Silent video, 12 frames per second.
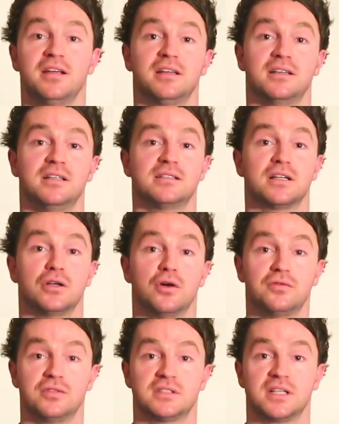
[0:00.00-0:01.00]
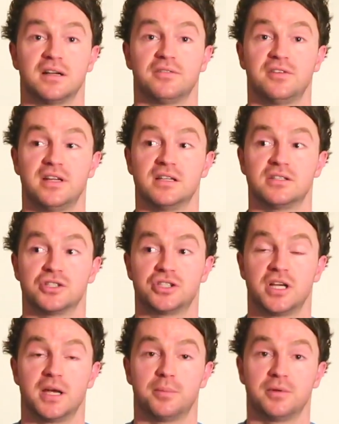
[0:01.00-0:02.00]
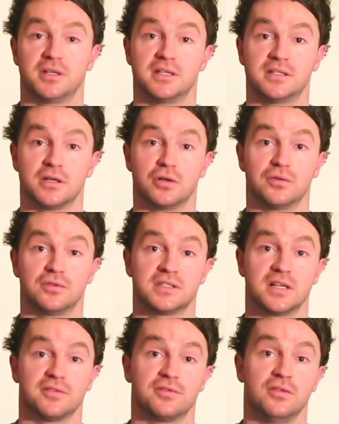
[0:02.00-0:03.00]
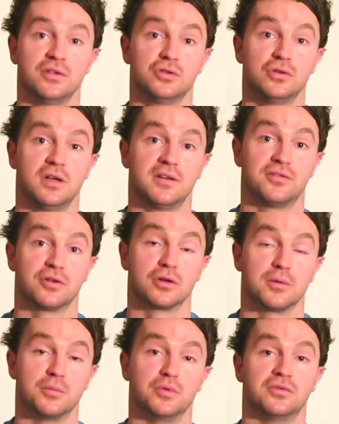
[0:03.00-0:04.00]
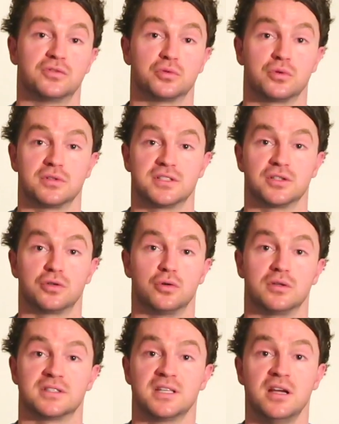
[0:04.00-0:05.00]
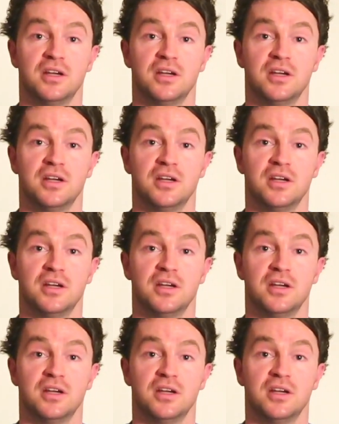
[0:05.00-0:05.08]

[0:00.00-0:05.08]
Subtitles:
You need to love yourself into shape. You need to love yourself if you're going to move towards your goals.